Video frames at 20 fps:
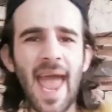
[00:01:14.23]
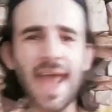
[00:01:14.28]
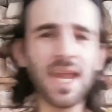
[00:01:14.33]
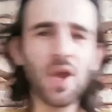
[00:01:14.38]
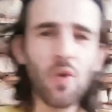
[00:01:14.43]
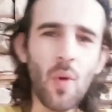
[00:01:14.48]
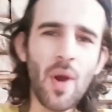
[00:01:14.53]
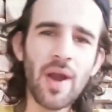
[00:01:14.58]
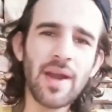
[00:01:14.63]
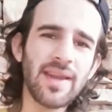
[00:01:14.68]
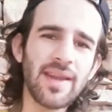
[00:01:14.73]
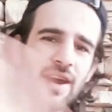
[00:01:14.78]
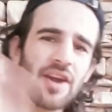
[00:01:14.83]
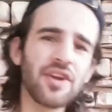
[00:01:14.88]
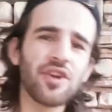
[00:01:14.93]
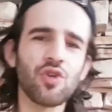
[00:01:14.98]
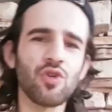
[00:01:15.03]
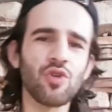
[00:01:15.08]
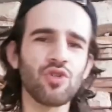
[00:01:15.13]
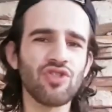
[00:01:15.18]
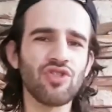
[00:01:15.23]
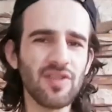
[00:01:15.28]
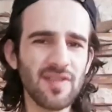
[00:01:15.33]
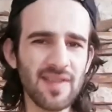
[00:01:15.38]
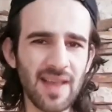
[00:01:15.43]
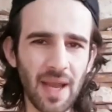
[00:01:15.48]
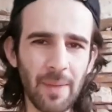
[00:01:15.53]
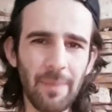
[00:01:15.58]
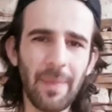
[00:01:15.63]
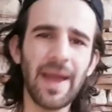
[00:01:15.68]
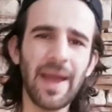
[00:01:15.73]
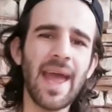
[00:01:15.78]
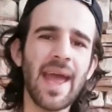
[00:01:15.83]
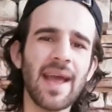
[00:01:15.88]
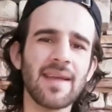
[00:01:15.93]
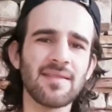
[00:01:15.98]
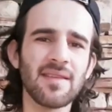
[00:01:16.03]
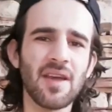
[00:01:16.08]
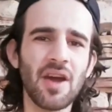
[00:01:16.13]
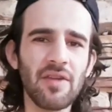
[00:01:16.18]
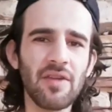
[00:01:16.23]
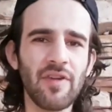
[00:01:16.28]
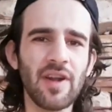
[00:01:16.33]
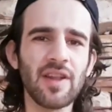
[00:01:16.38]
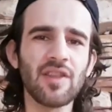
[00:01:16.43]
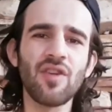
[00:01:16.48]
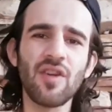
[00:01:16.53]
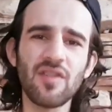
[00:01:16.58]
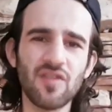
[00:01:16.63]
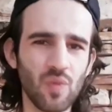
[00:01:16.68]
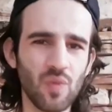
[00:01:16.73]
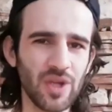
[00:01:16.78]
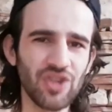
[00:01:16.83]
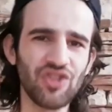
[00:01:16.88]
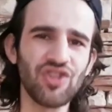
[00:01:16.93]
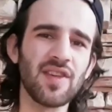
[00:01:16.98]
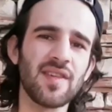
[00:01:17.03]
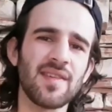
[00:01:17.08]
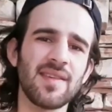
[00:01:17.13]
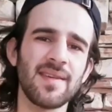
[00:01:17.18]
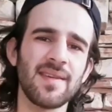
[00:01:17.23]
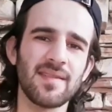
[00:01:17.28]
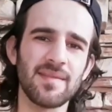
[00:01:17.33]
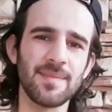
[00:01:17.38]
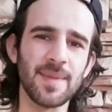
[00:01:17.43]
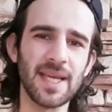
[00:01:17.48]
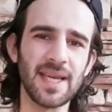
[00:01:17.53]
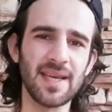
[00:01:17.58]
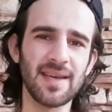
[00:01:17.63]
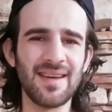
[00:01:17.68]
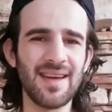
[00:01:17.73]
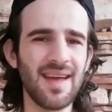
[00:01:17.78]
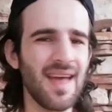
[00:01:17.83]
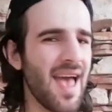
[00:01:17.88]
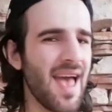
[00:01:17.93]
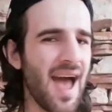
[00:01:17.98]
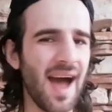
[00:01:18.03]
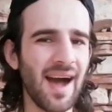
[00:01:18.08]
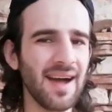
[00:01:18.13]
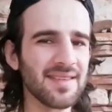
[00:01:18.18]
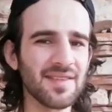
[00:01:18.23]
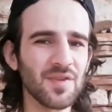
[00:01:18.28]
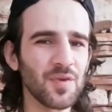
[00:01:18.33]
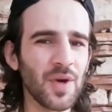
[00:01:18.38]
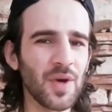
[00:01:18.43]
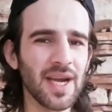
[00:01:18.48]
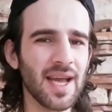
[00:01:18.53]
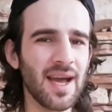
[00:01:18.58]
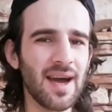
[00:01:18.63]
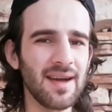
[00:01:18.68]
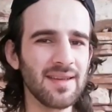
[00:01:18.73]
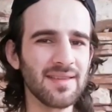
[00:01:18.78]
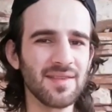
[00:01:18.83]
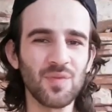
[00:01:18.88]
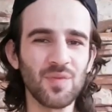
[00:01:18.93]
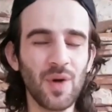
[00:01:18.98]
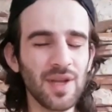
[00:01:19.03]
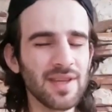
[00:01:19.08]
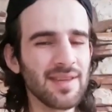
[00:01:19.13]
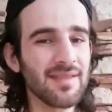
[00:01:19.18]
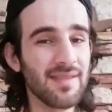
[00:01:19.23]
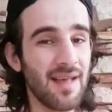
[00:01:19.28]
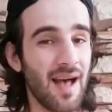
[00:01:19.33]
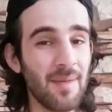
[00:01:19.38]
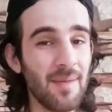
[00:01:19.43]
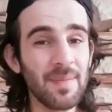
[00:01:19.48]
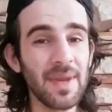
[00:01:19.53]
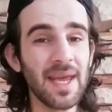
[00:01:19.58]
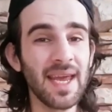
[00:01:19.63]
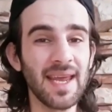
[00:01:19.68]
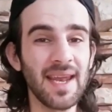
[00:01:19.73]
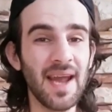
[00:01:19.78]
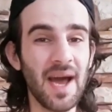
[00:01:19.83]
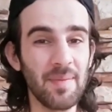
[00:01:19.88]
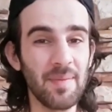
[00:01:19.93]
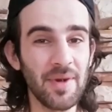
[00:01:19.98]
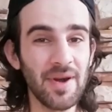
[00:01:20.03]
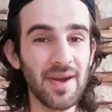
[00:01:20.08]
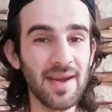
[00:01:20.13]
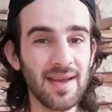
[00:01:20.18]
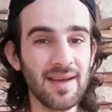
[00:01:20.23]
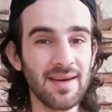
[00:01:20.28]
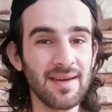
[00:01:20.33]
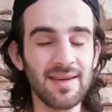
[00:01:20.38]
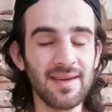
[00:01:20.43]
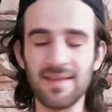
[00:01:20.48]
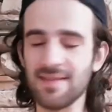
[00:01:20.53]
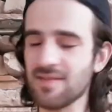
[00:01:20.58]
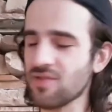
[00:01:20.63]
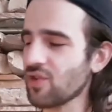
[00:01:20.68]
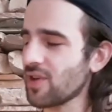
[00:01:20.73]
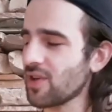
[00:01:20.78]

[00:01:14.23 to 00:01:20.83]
anywhere near you, just like my ex-girlfriend does when she sees me. I swear, guys, what is happening in America is